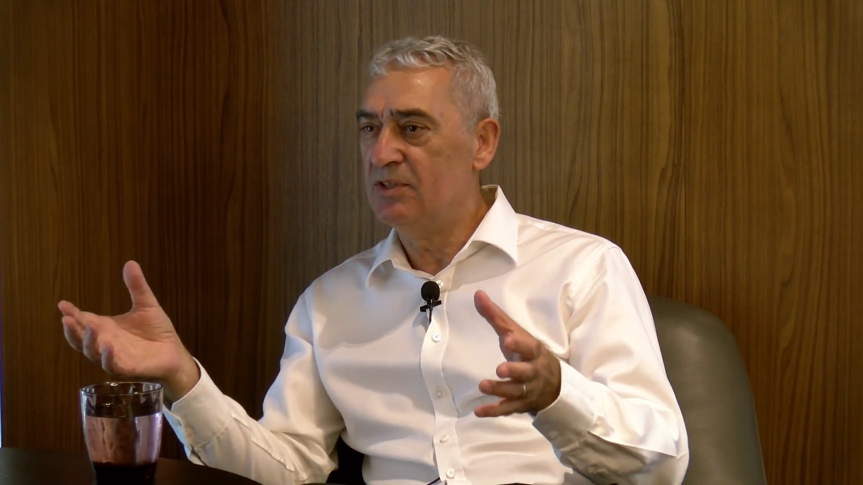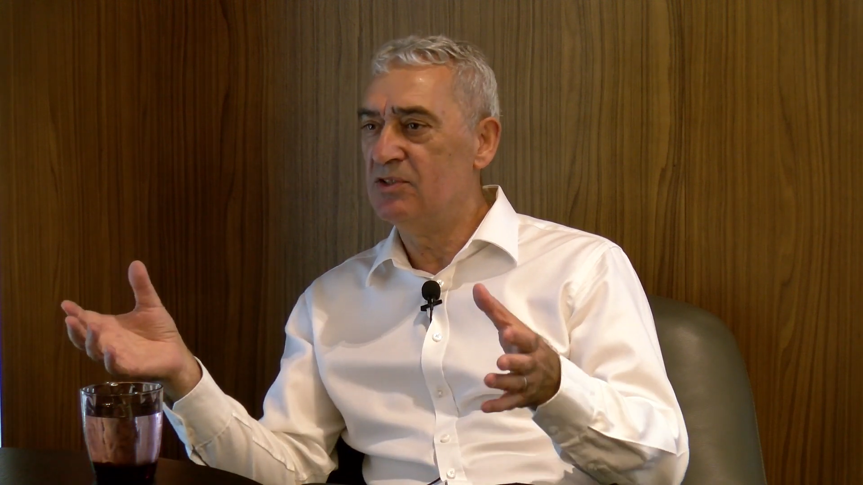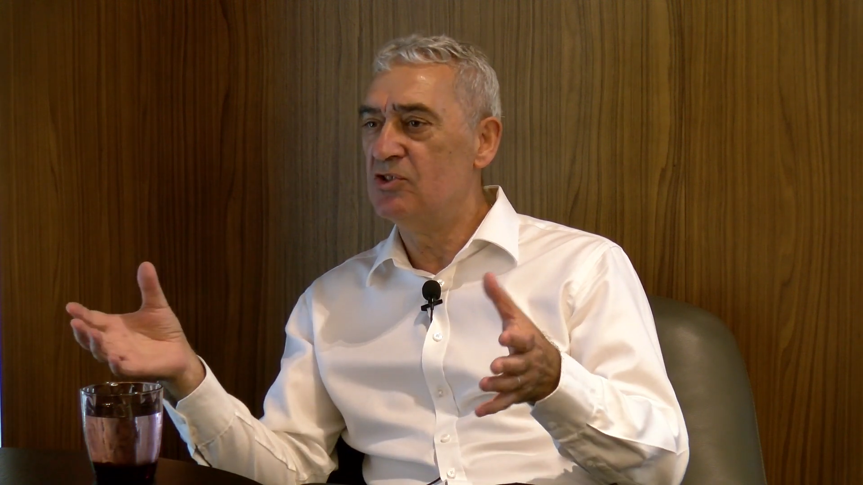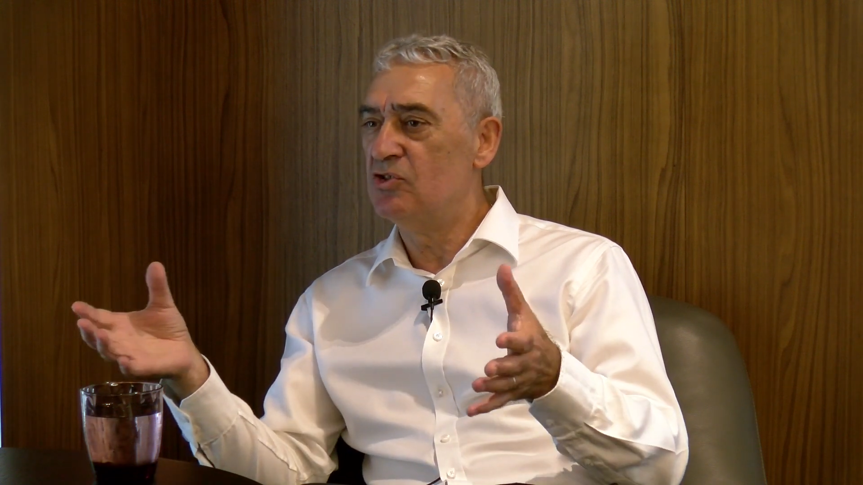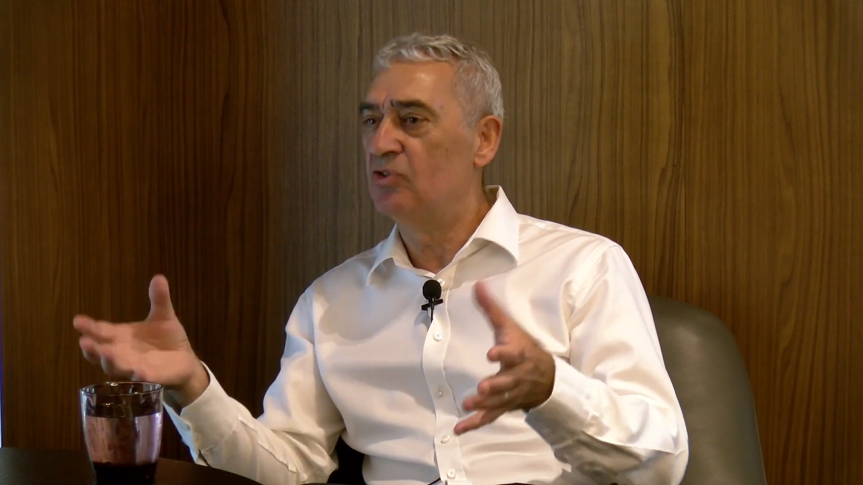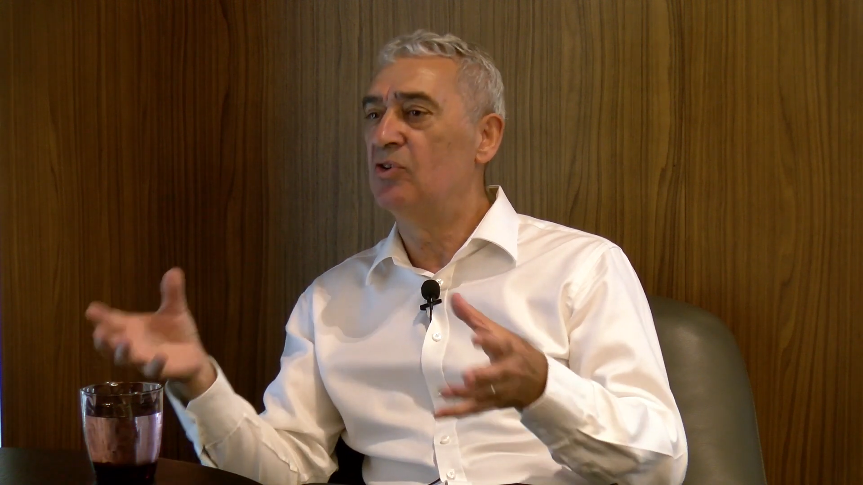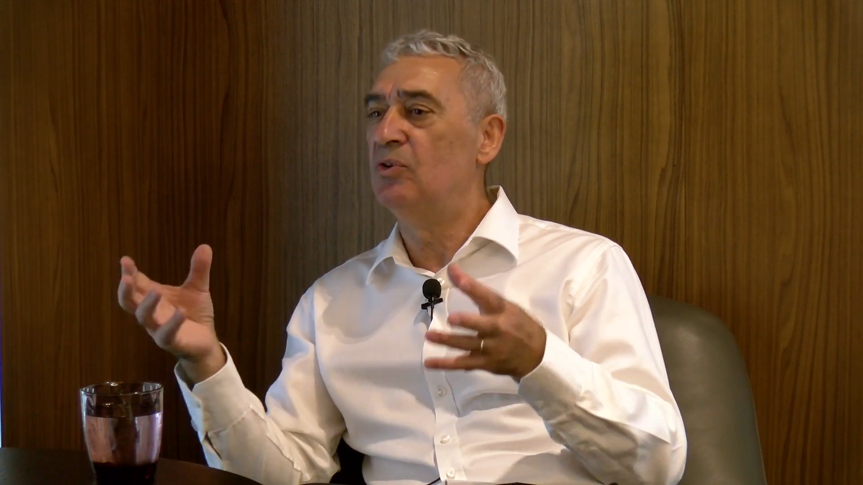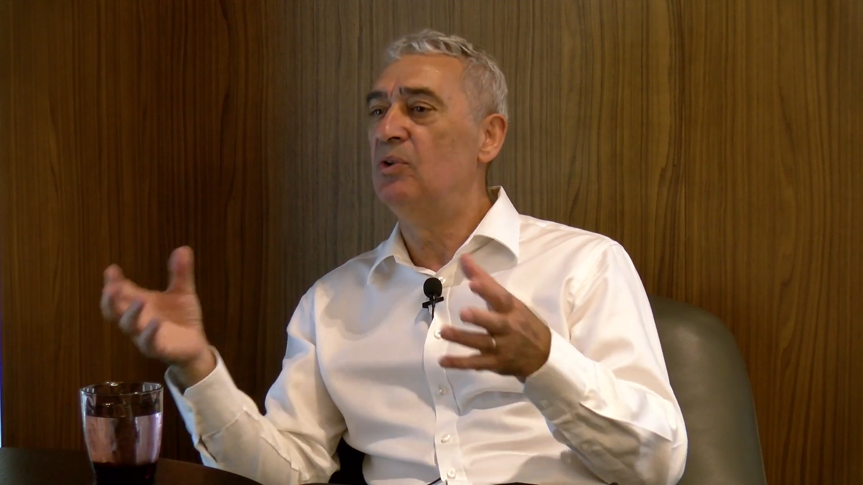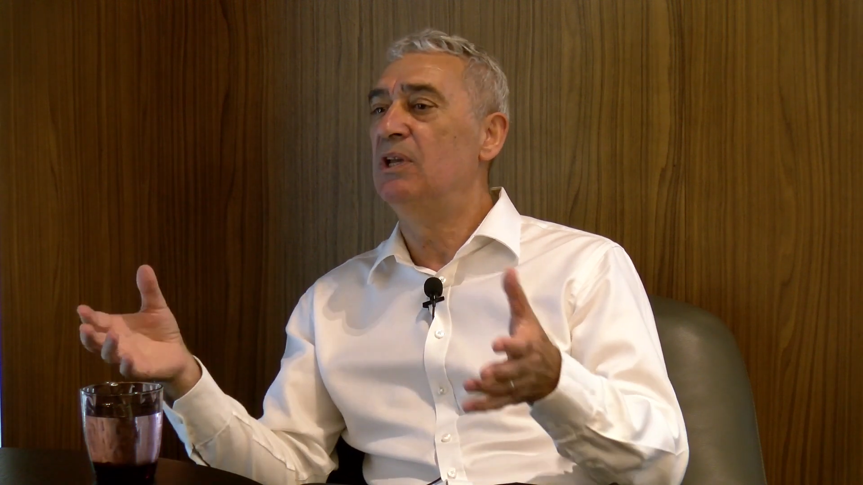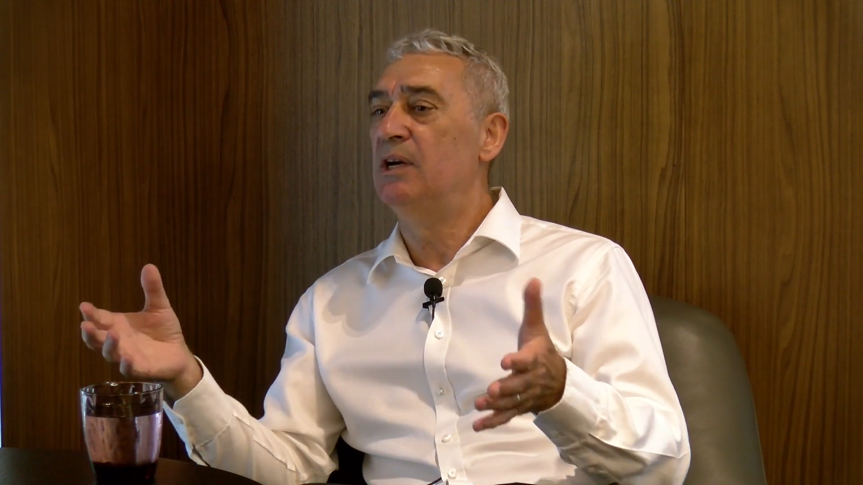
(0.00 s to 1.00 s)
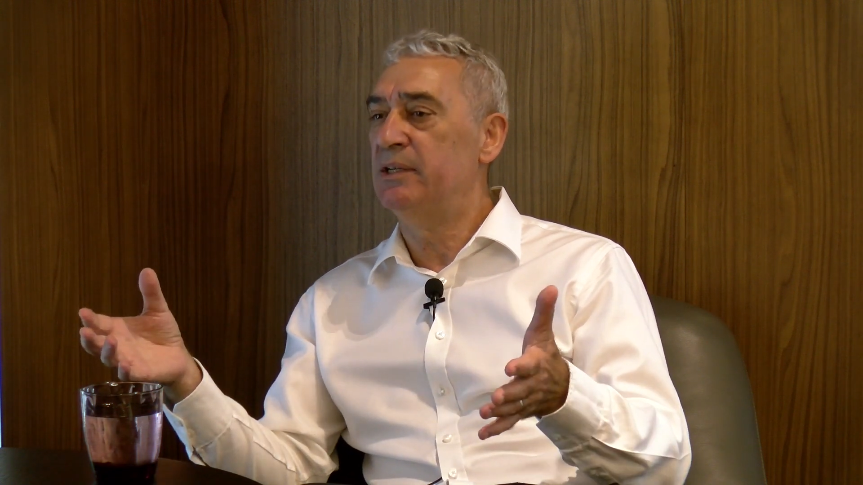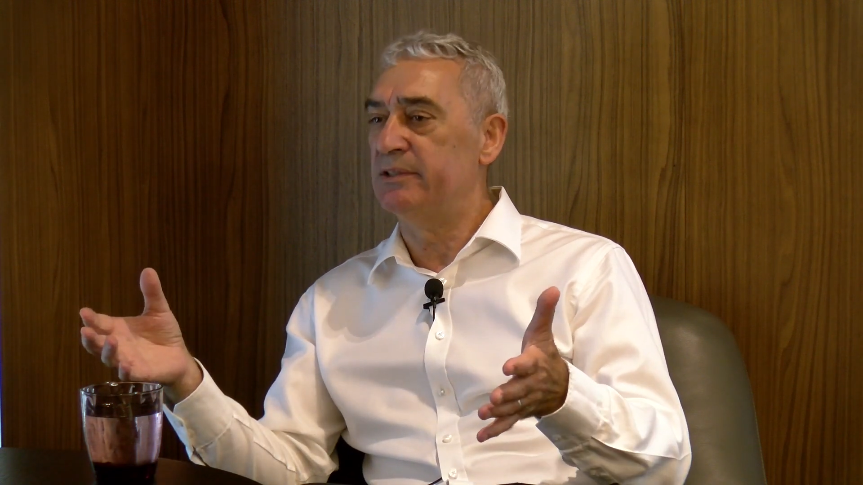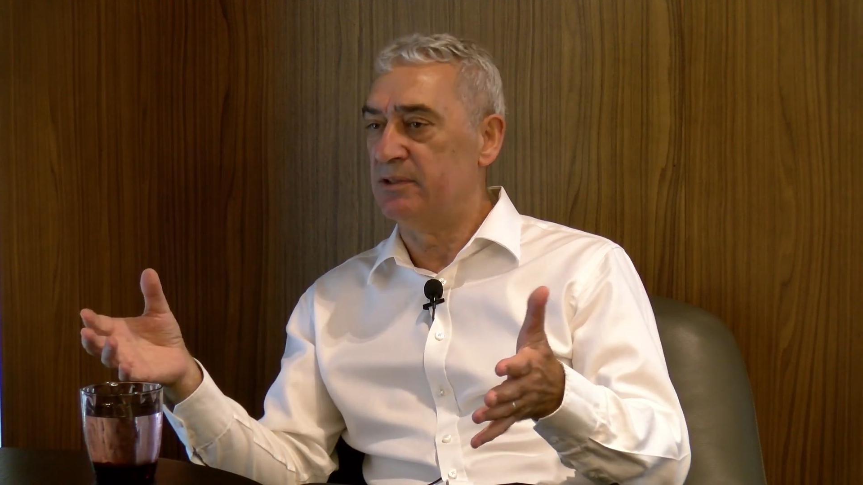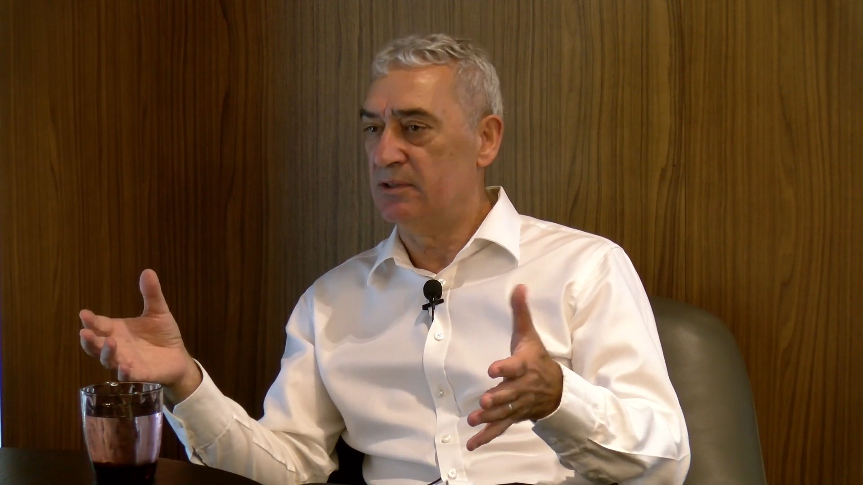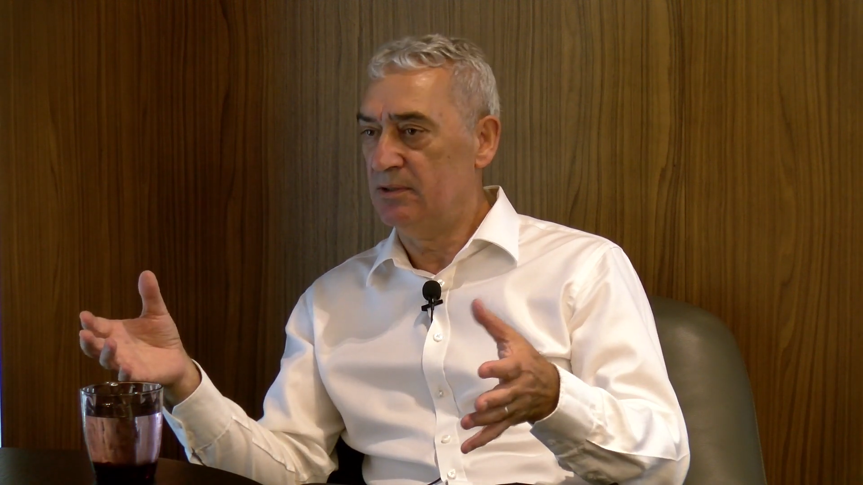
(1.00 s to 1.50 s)
it is not only
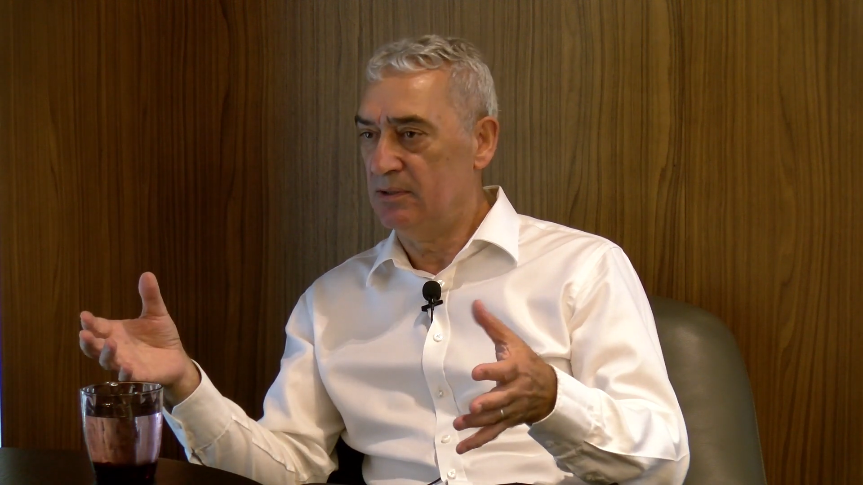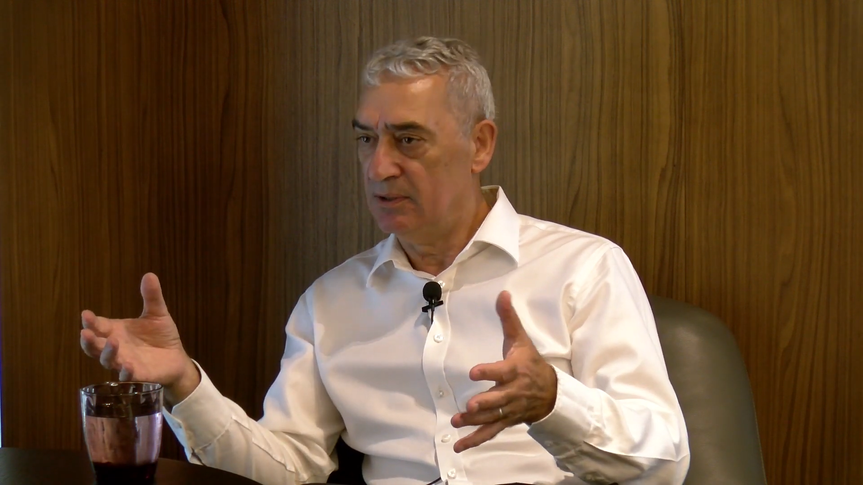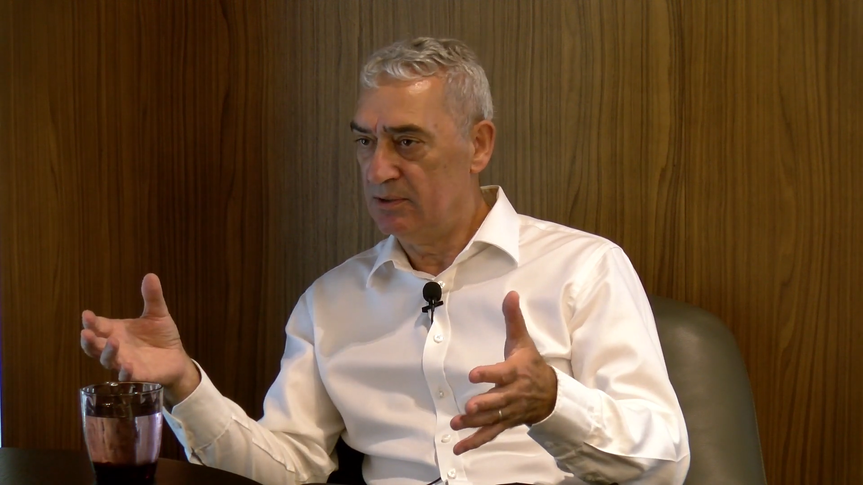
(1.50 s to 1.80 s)
us,